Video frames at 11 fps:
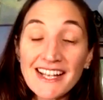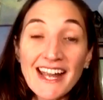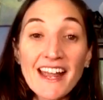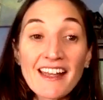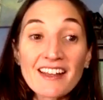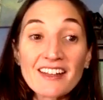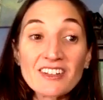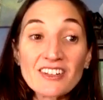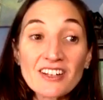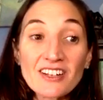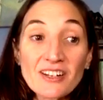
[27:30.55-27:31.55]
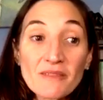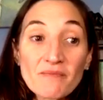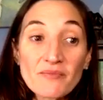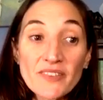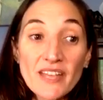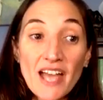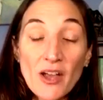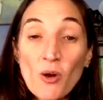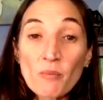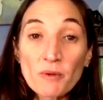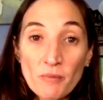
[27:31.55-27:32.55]
And I
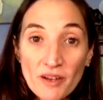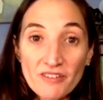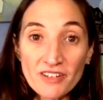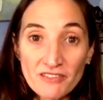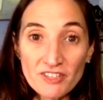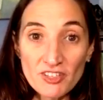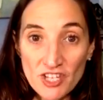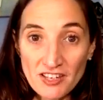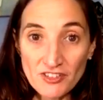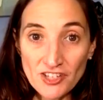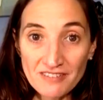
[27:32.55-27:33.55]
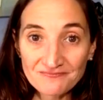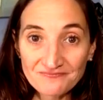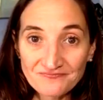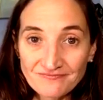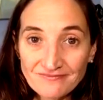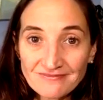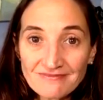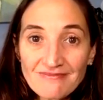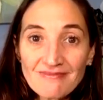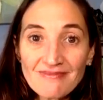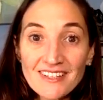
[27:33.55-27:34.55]
hope you're brave enough to change it.
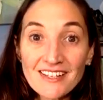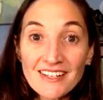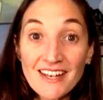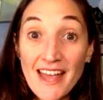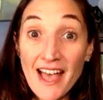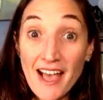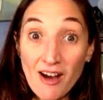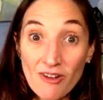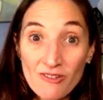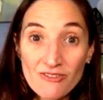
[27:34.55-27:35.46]
Now,